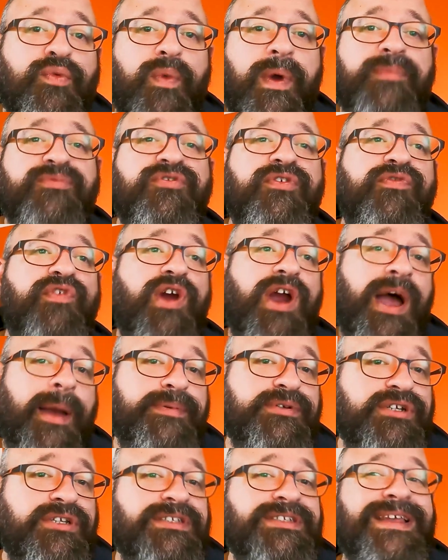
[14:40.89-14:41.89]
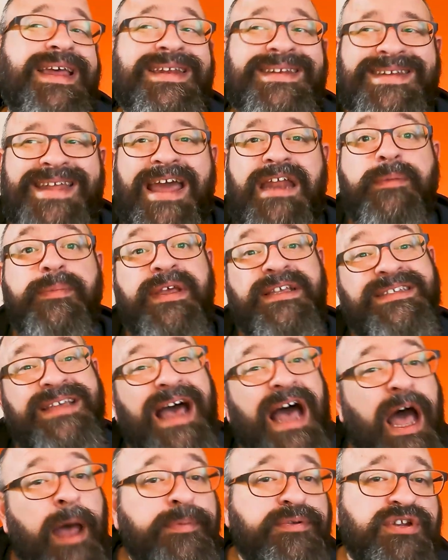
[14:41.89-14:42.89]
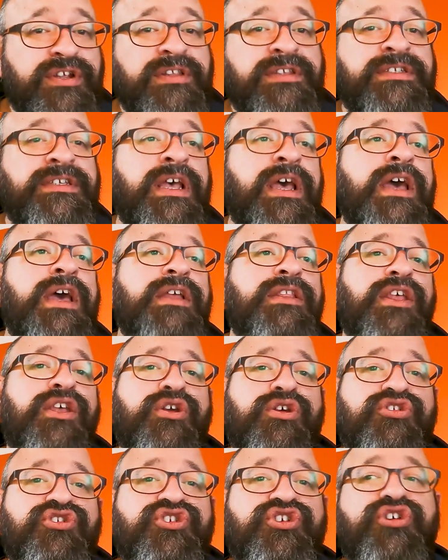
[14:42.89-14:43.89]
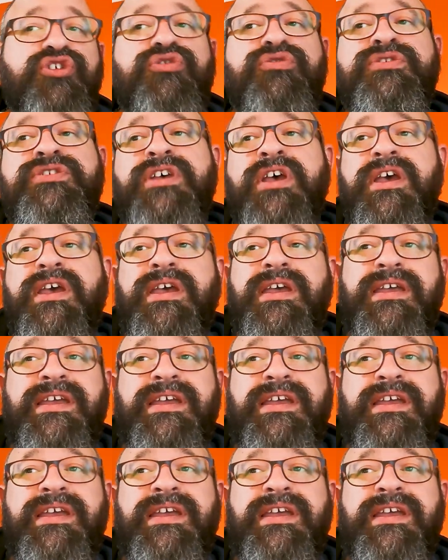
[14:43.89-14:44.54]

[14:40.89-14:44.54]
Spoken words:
and web server options and database options that you can choose